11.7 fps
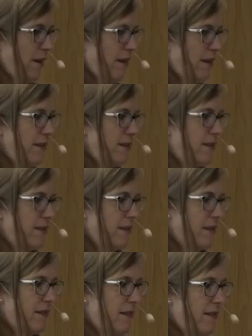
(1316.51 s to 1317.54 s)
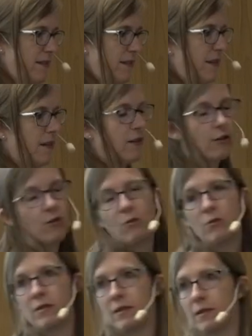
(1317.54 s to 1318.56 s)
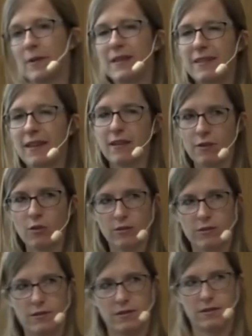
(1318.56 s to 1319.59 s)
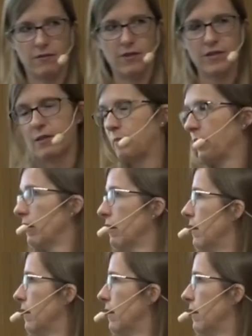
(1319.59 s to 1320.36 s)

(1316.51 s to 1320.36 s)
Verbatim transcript: is that I included, but they are not visible,